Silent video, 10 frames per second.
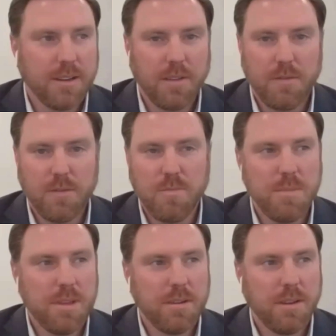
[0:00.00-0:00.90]
of like if
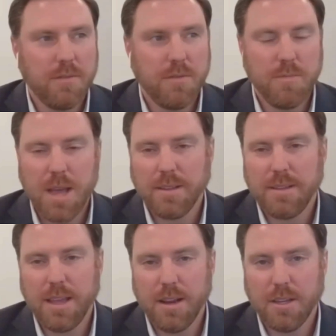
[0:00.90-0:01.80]
you've met
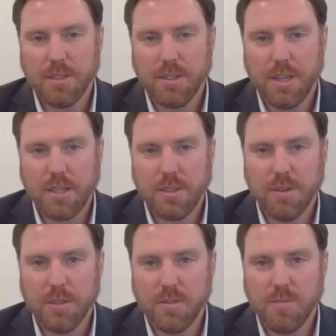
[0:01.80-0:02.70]
10 hedge
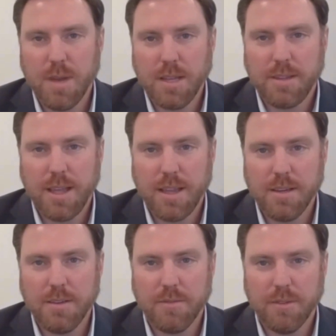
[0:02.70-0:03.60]
funds, you've met 10
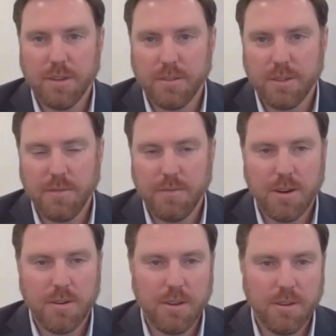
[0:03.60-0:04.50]
different,
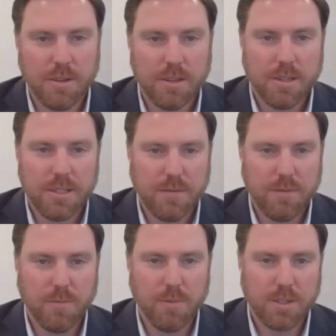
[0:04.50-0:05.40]
very
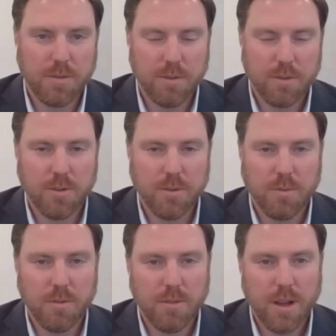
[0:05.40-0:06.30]
different risk and return
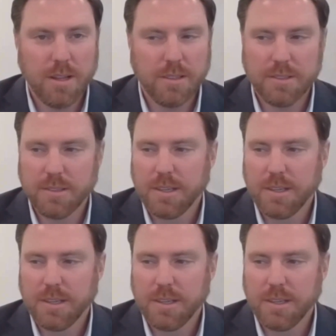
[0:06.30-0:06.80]
profiles.